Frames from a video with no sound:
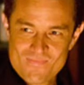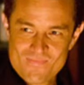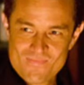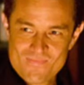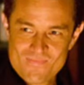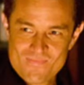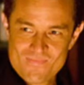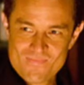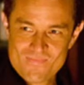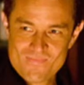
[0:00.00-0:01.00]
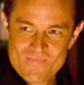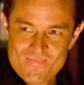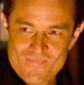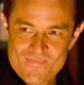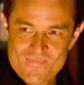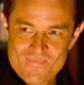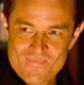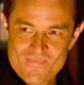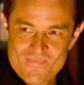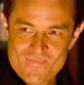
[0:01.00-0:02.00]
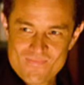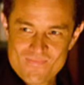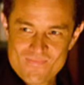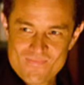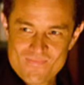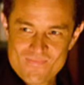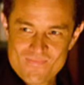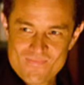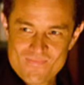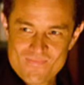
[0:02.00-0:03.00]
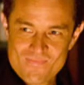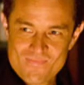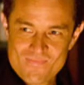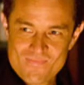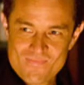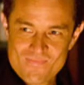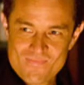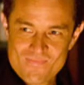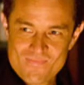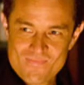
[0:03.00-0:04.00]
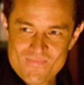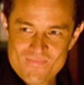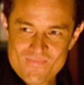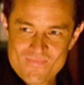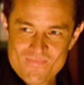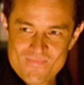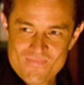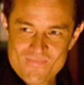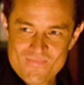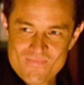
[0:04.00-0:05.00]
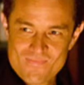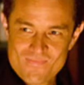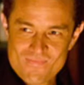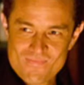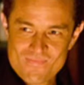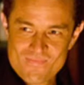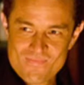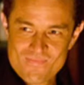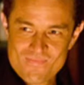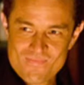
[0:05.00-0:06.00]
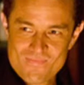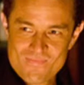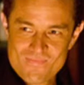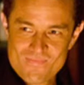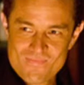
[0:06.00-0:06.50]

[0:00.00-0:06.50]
This is a still picture; no speech is visible.